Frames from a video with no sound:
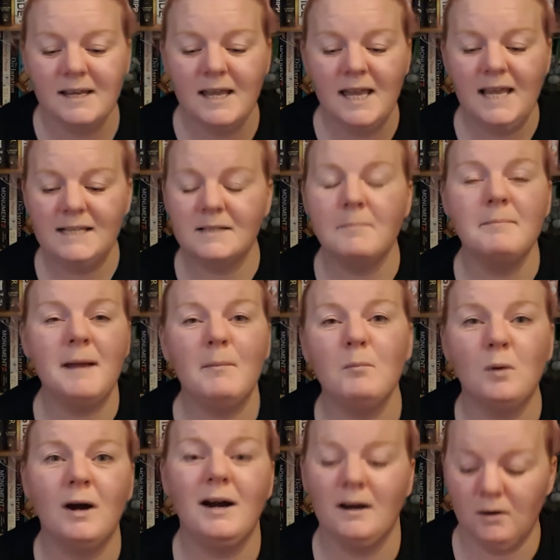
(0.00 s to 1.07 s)
It's a
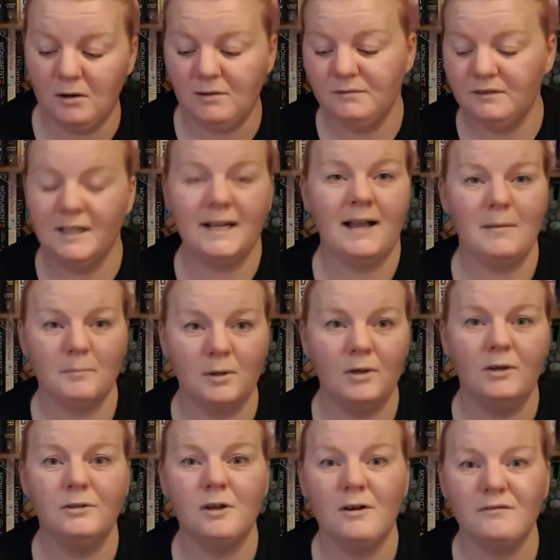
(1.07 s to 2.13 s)
memoir of a cam
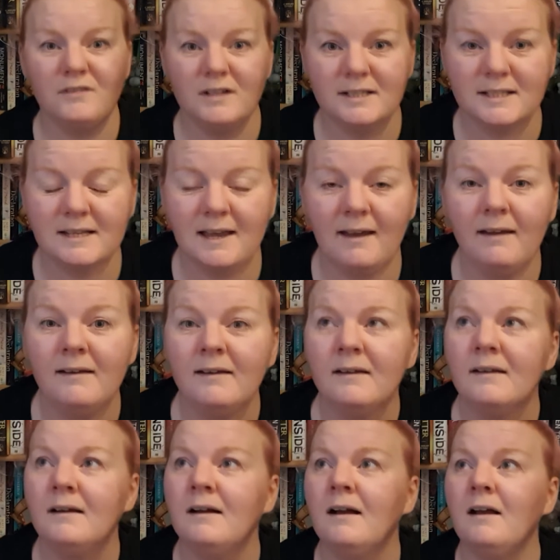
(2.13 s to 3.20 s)
girl, obviously,
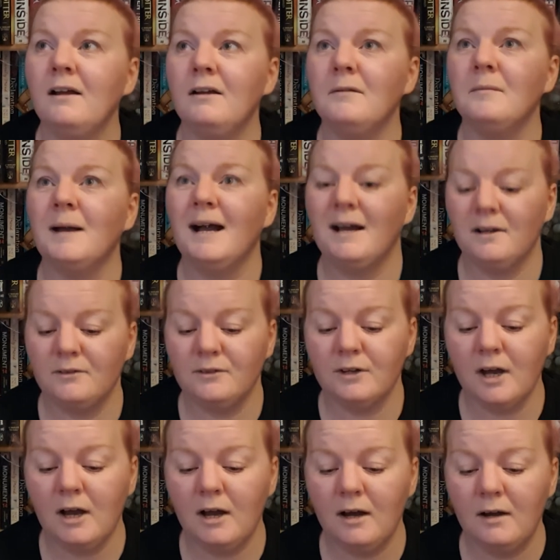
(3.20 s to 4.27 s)
and
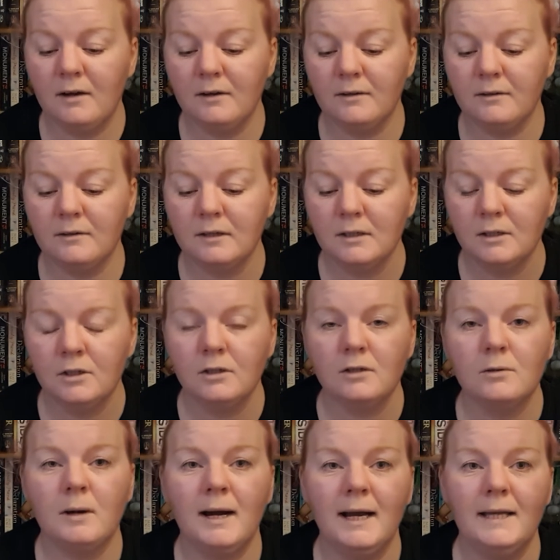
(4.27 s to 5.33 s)
how
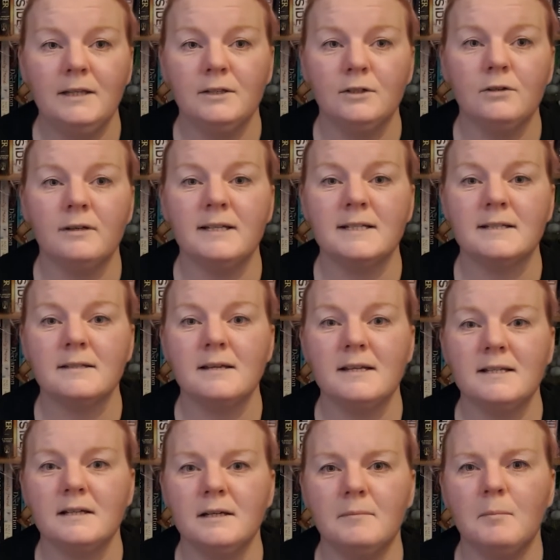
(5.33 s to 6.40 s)
quite, you know, it's
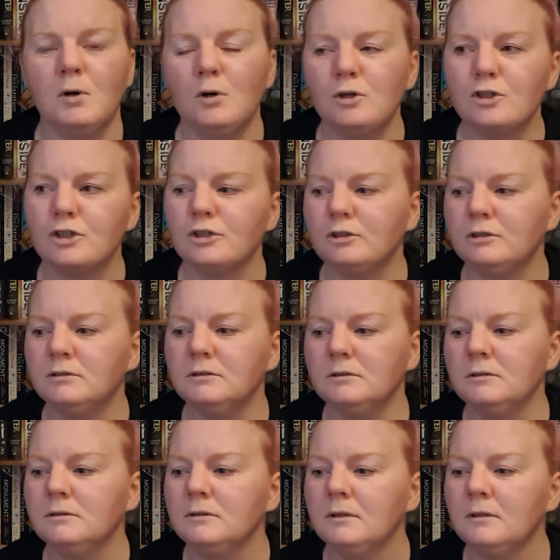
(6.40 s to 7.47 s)
an emotional,